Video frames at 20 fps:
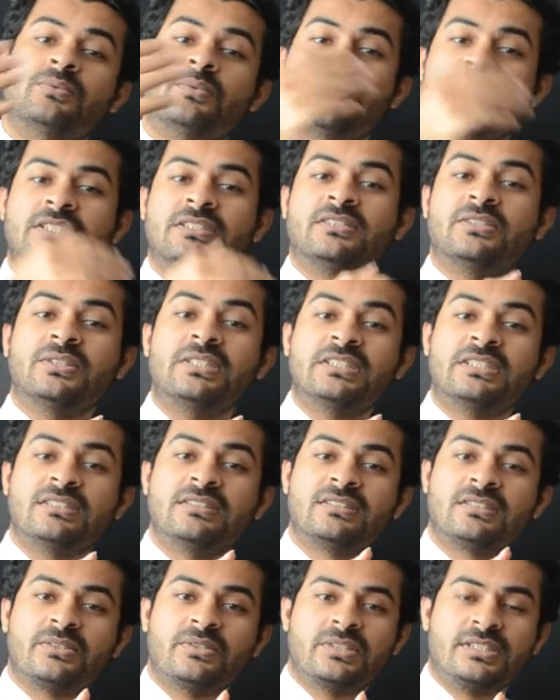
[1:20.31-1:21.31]
what its
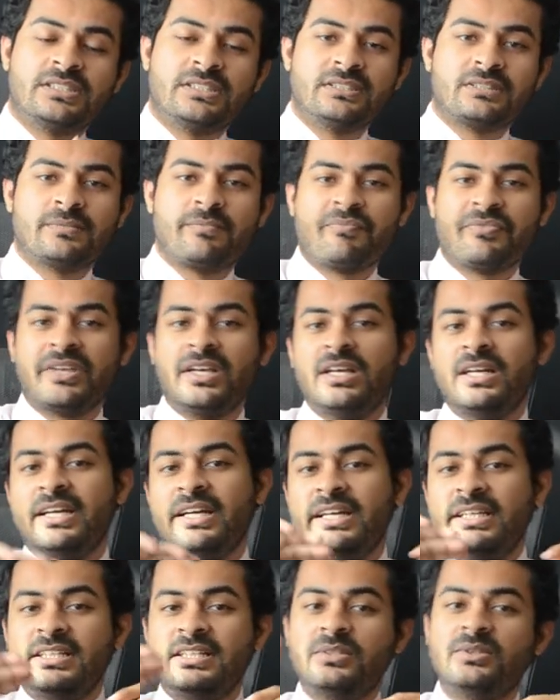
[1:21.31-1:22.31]
origin story is.
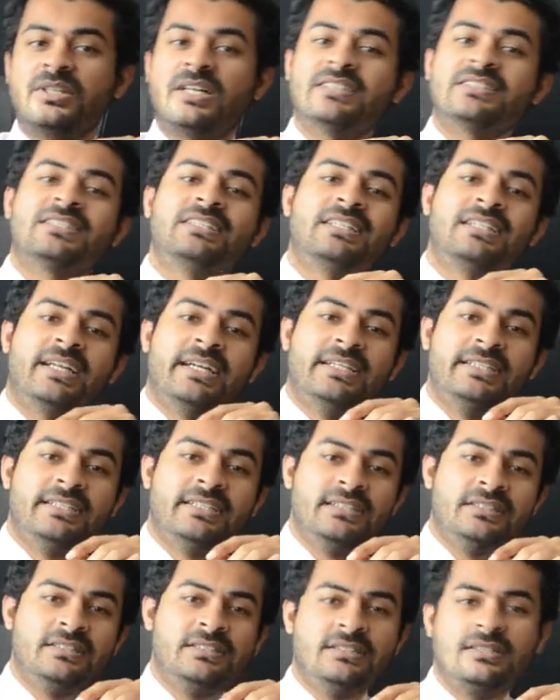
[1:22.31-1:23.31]
In
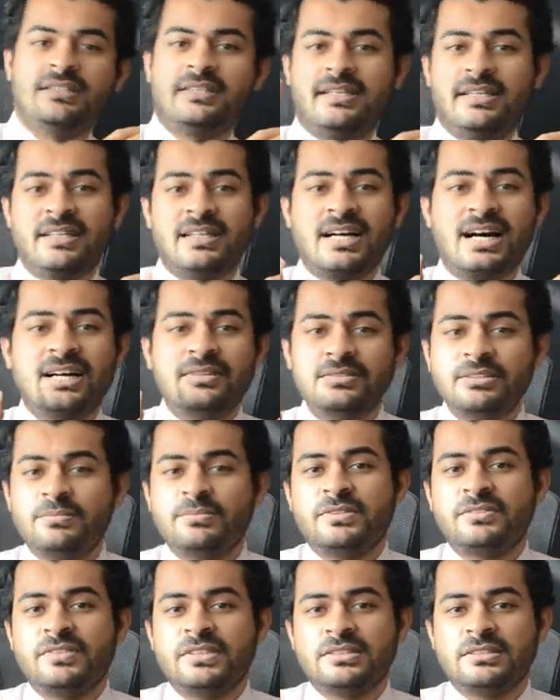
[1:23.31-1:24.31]
2019, a Harvard
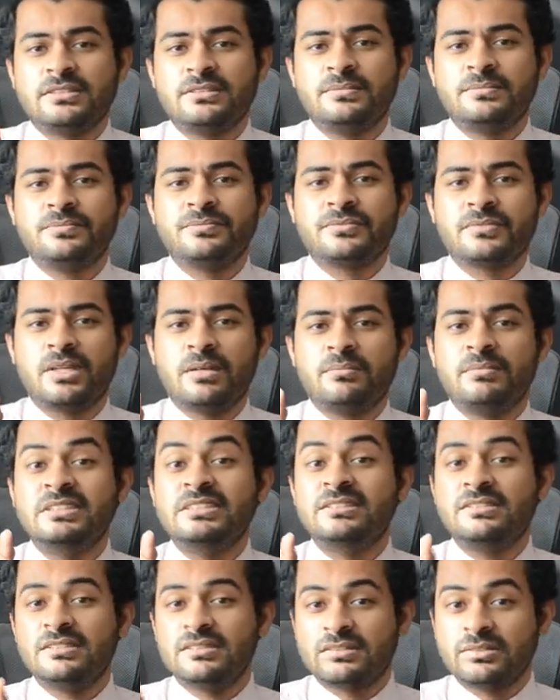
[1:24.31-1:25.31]
professor,
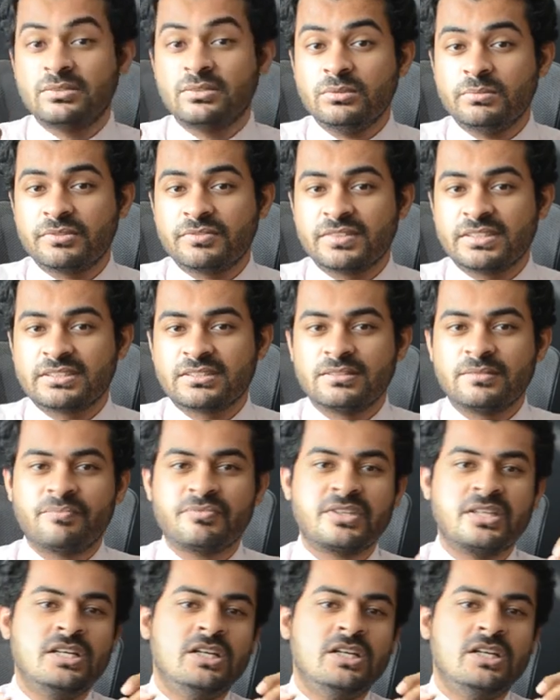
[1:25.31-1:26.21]
business school professor,